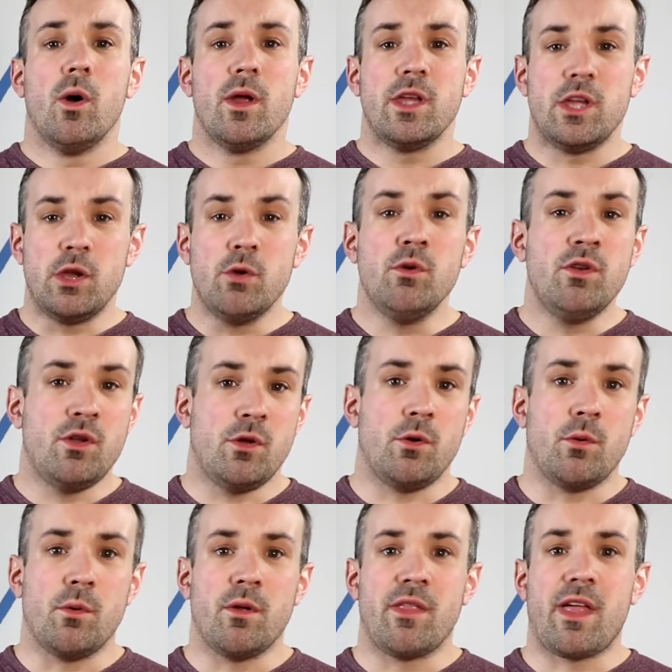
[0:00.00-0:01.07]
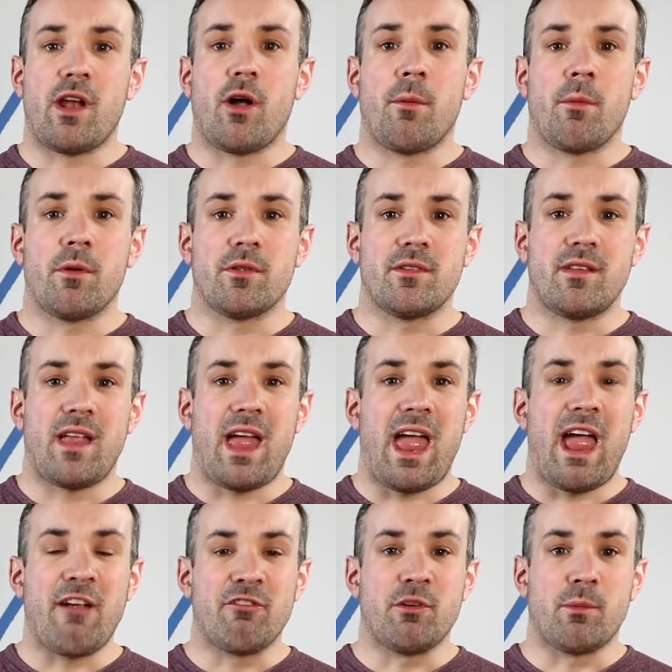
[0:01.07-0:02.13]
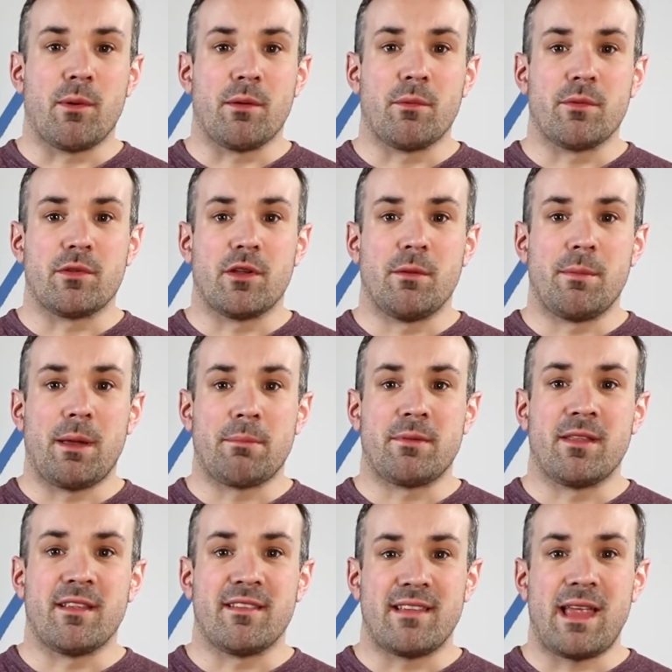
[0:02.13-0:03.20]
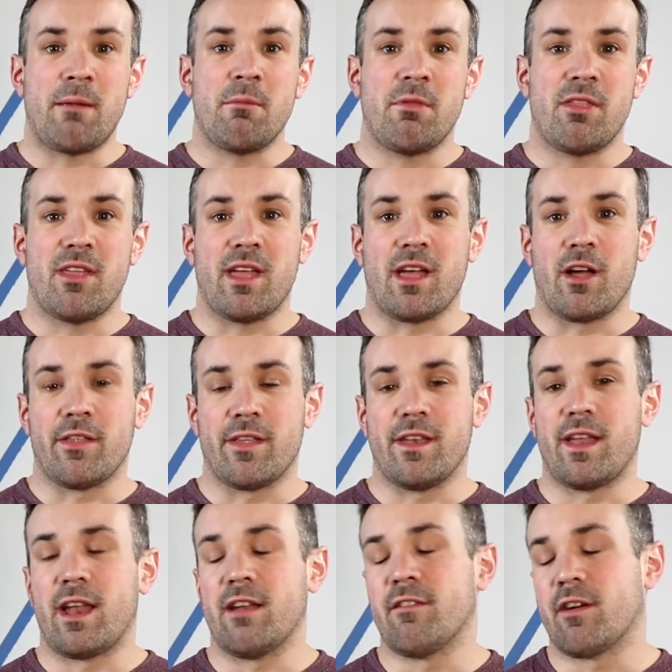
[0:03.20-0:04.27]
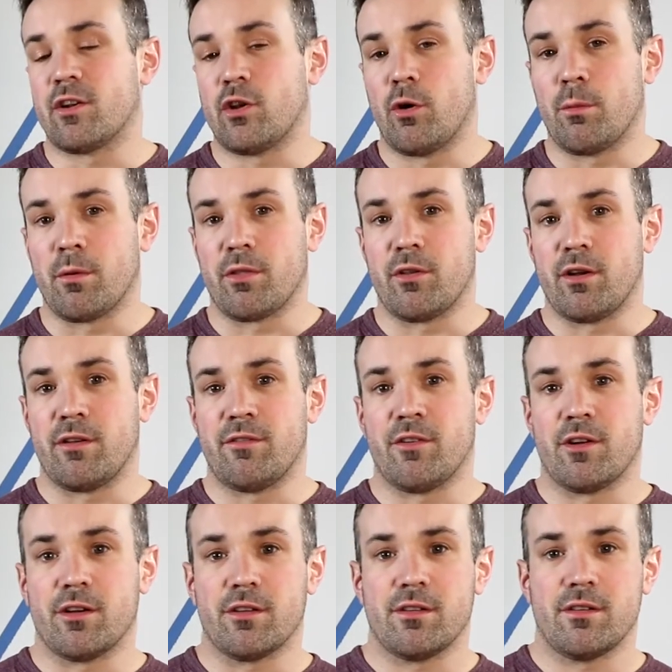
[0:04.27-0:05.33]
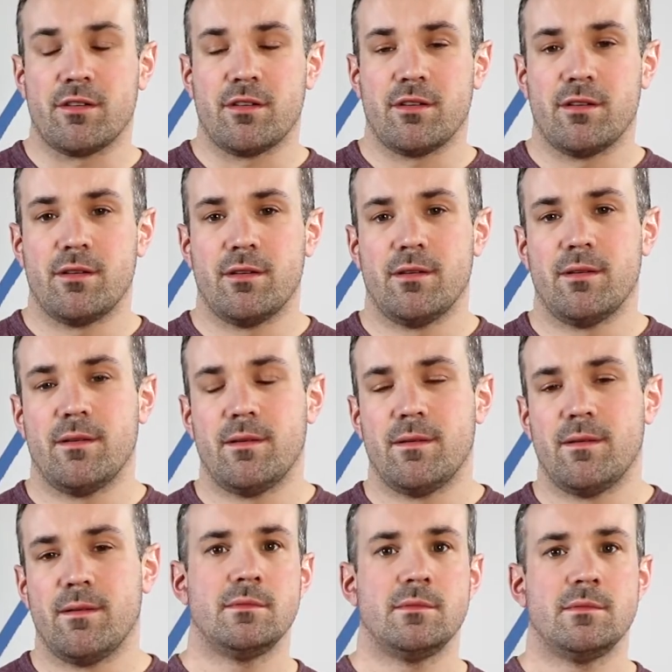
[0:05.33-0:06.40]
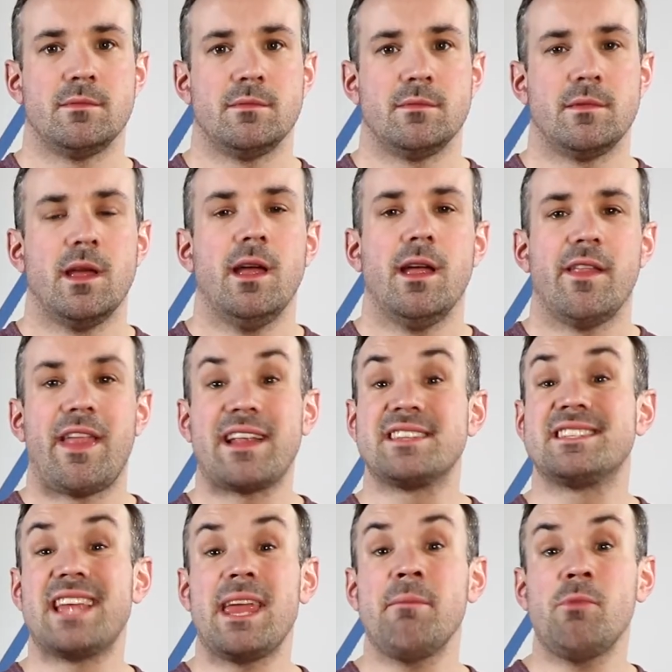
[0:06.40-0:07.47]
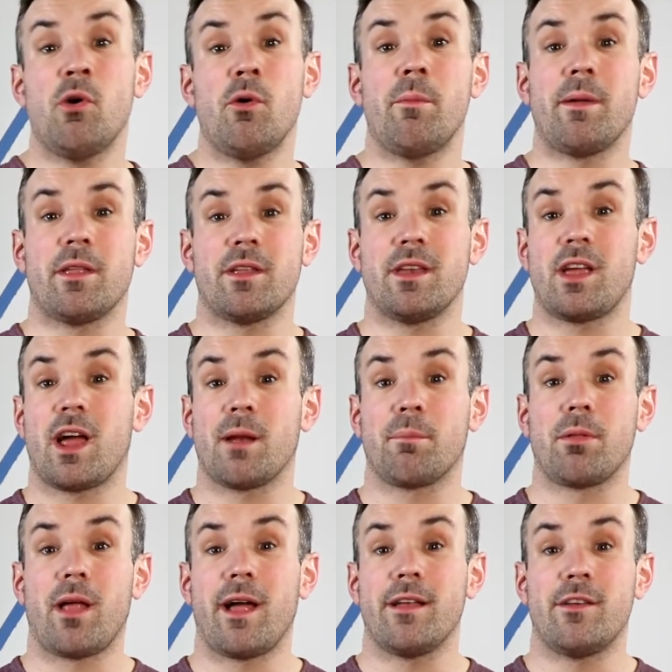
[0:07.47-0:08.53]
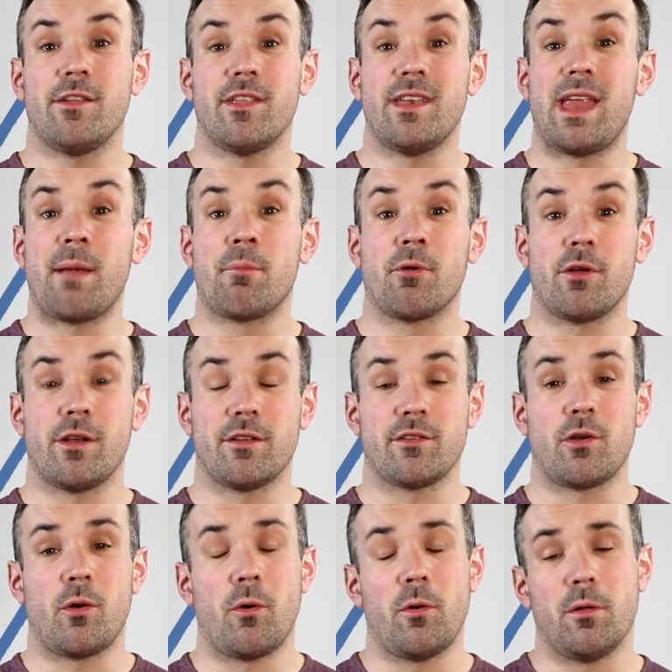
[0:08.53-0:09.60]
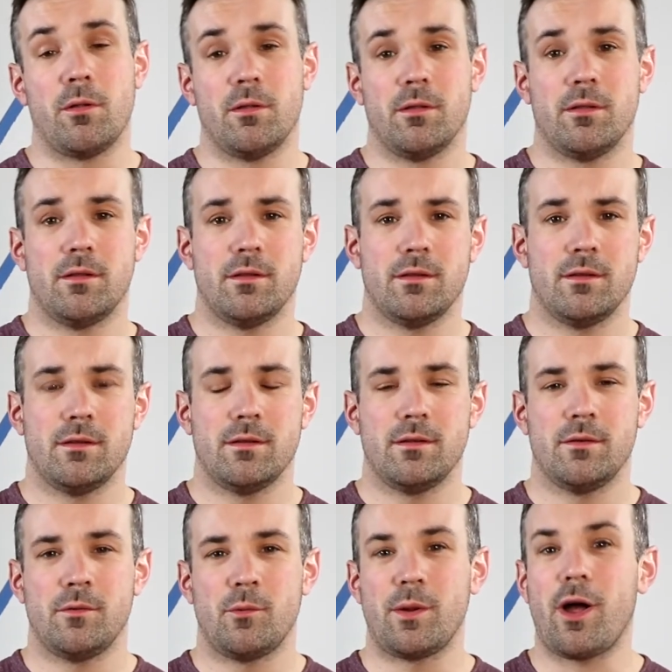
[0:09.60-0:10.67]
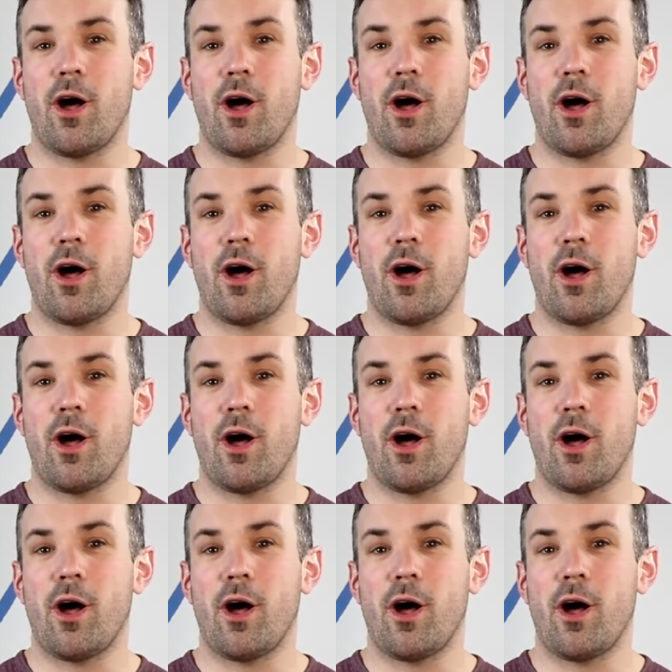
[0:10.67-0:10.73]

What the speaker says: you knew that almost everyone was going to be up to the same thing on the night of October 31st. That same knowability got applied to the neighborhood as a whole. We